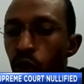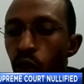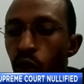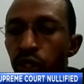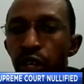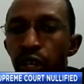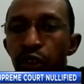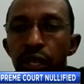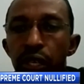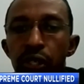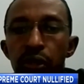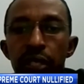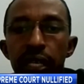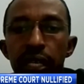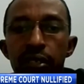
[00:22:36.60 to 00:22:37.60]
the ratio
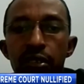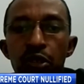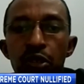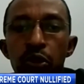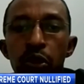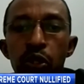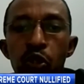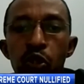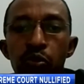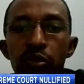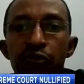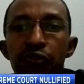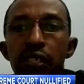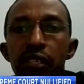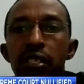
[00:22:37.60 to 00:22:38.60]
that is going to
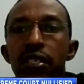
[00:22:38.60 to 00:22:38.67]
befit